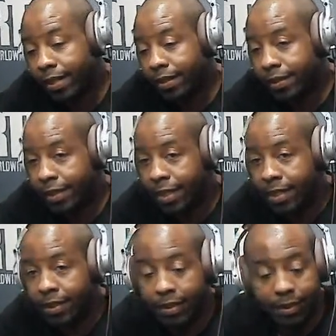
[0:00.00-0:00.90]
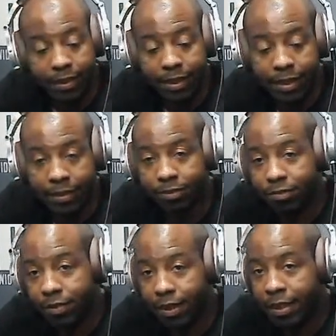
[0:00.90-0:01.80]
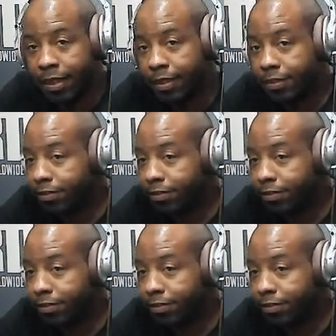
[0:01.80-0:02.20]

yeah, I get it. I get it.